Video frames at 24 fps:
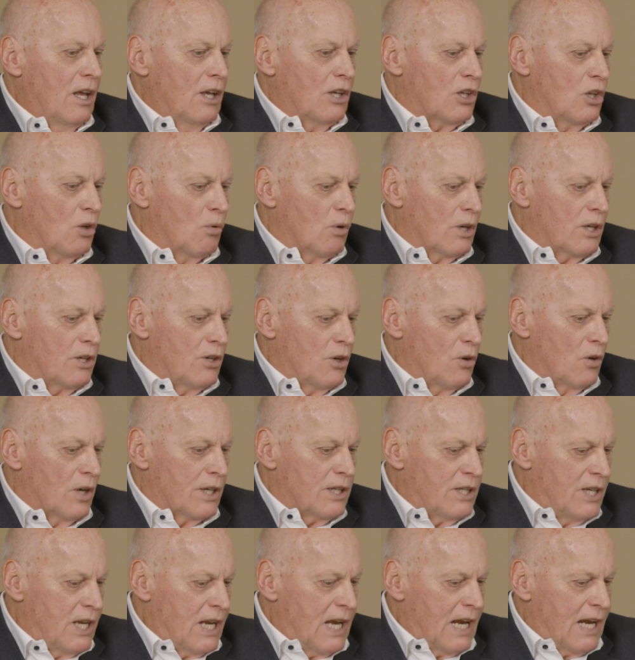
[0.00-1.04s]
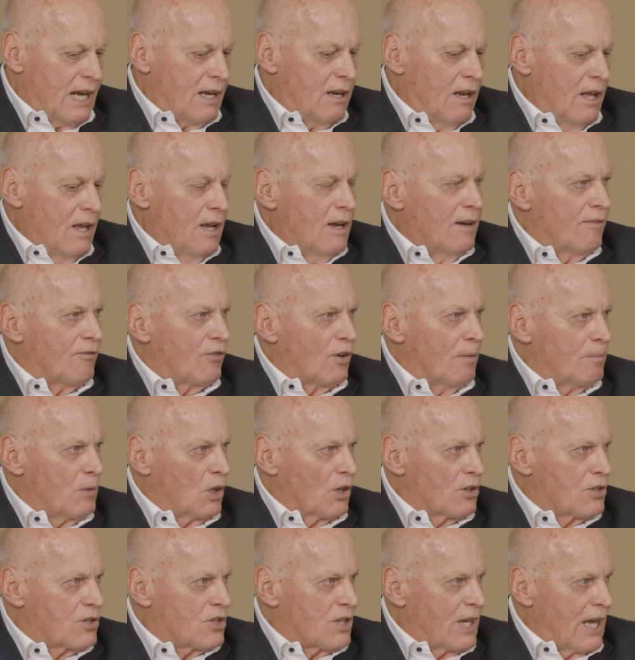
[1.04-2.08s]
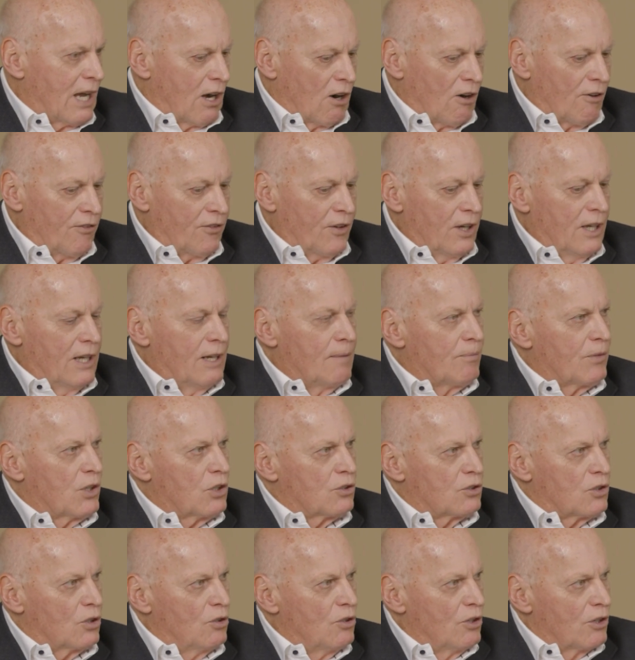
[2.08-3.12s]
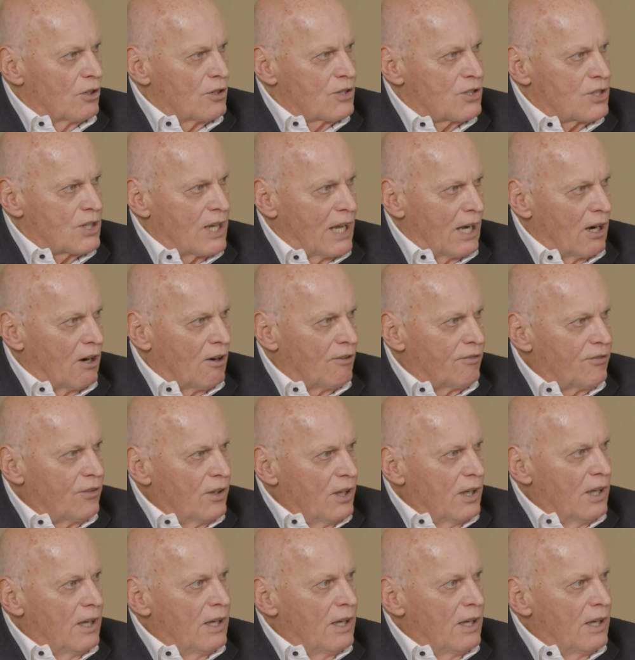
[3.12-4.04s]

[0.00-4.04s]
you would do a deed from yourself to yourself,